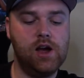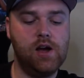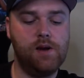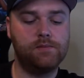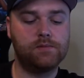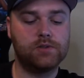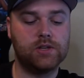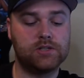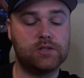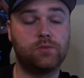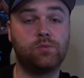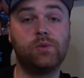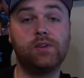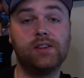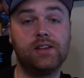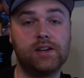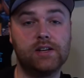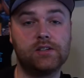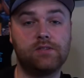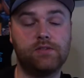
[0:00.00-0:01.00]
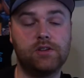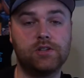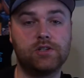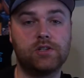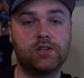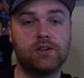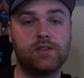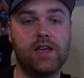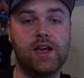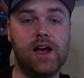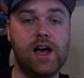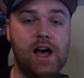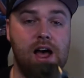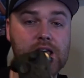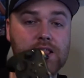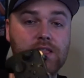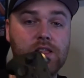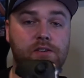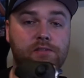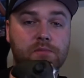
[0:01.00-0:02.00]
So that's a really nice feature that I
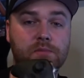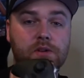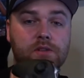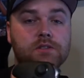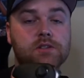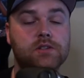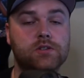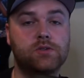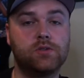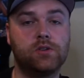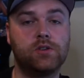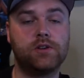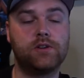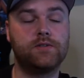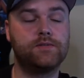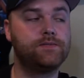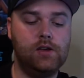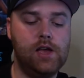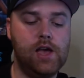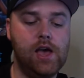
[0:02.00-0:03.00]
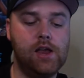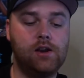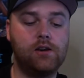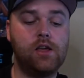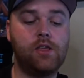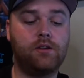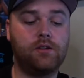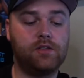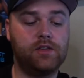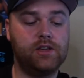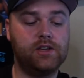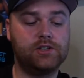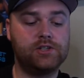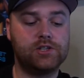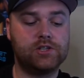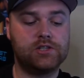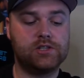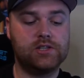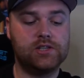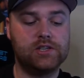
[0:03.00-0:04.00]
love about this controller. And another thing is
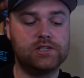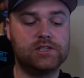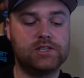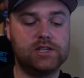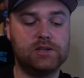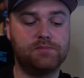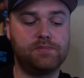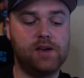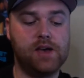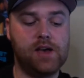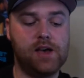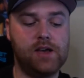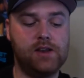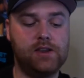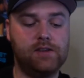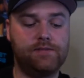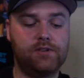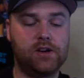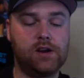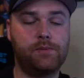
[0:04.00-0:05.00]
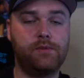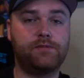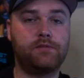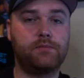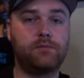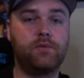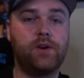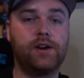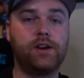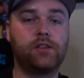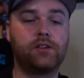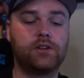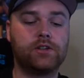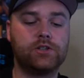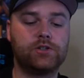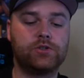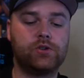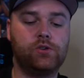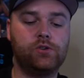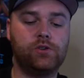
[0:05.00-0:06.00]
just the D-pad. If you're coming from a regular
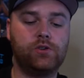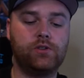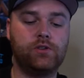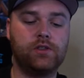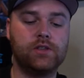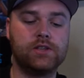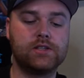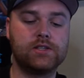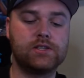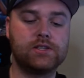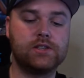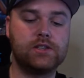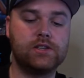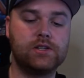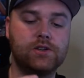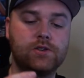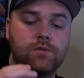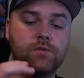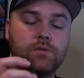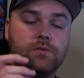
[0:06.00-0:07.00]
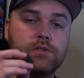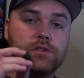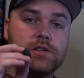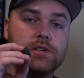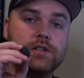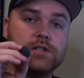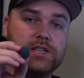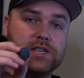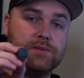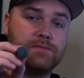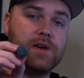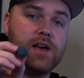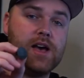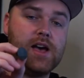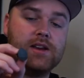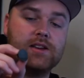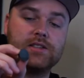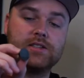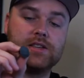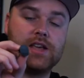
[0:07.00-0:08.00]
controller, this new
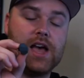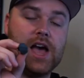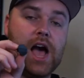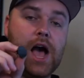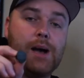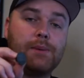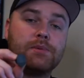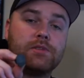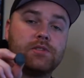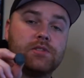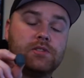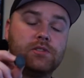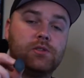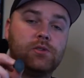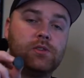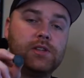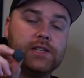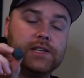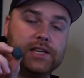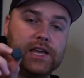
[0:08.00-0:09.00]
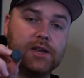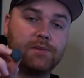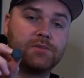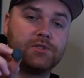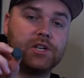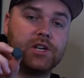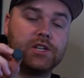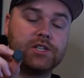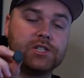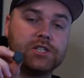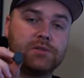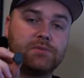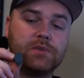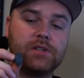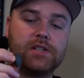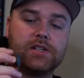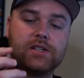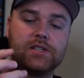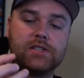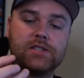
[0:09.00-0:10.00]
D-pad is absolutely game changing,
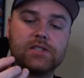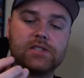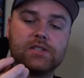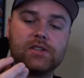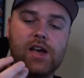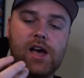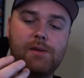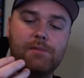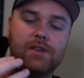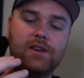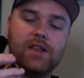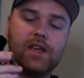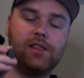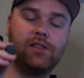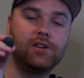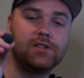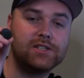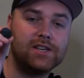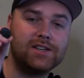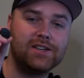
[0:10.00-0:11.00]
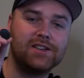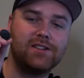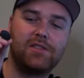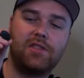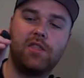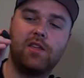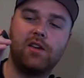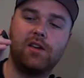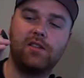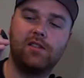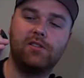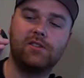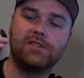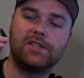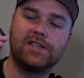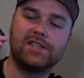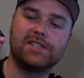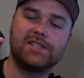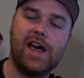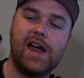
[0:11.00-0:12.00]
because I mean it looks like
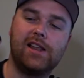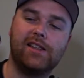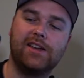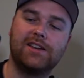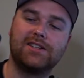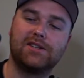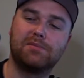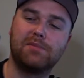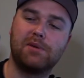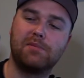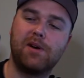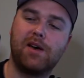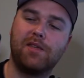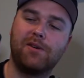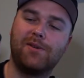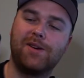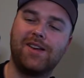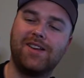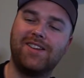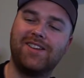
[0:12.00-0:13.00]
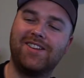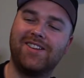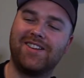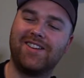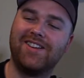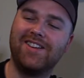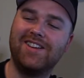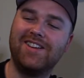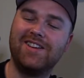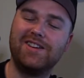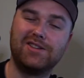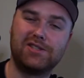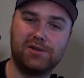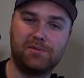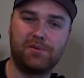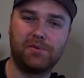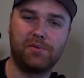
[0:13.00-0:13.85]
a satellite to me, by the way. Super